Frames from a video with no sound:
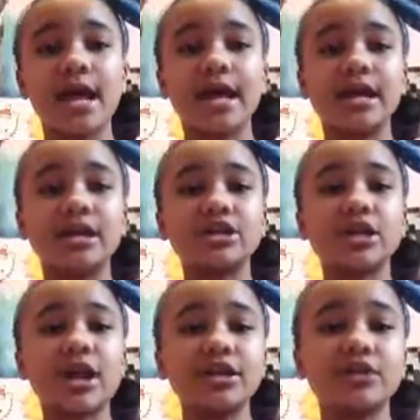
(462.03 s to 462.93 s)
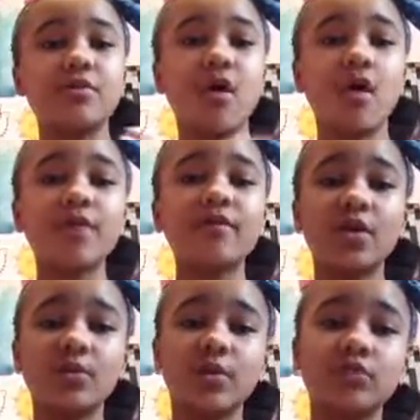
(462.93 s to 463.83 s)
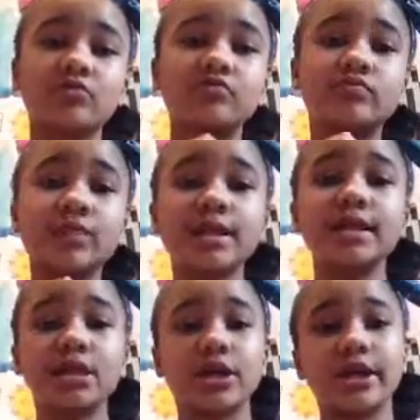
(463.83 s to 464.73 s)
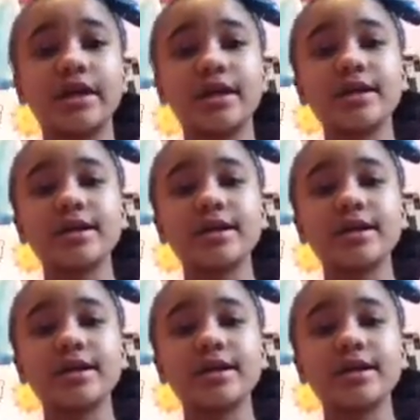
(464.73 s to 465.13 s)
and try to do all of their work really good.